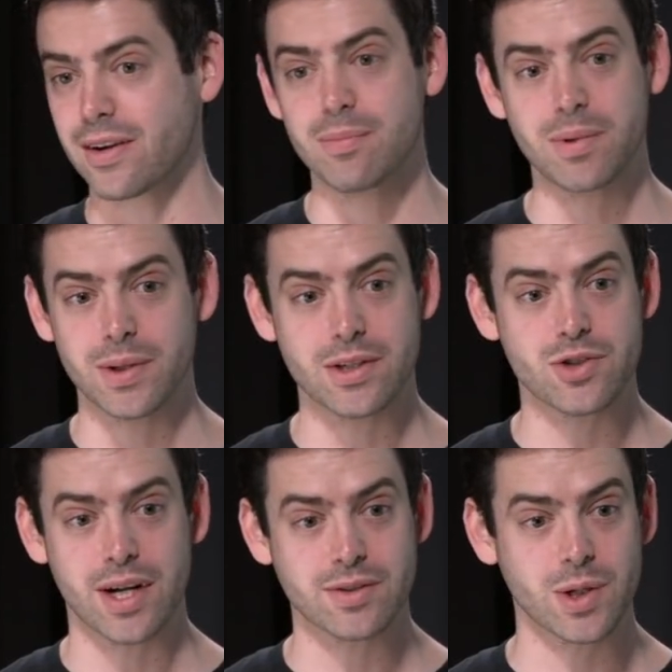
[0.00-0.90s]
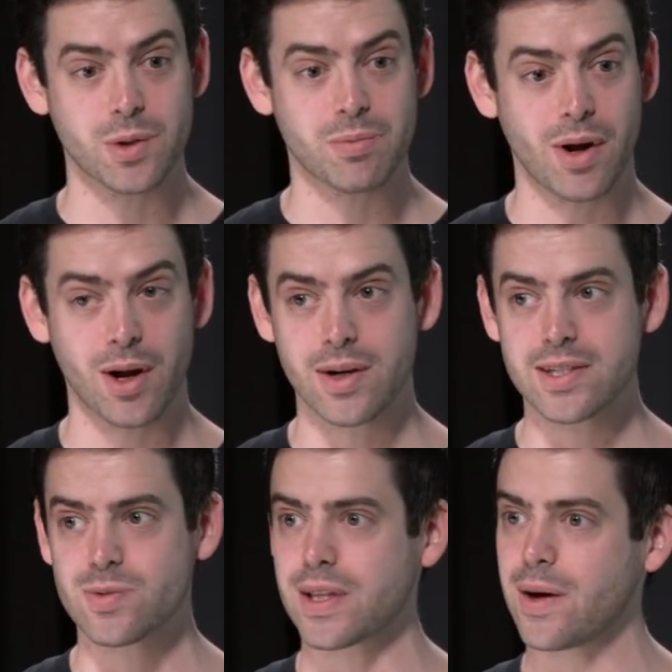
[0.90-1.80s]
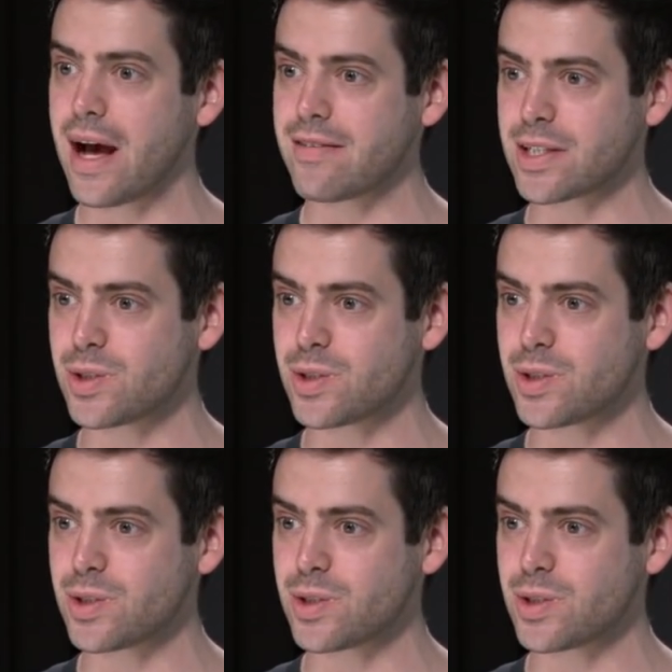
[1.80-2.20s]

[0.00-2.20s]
their upload and transcode progress without having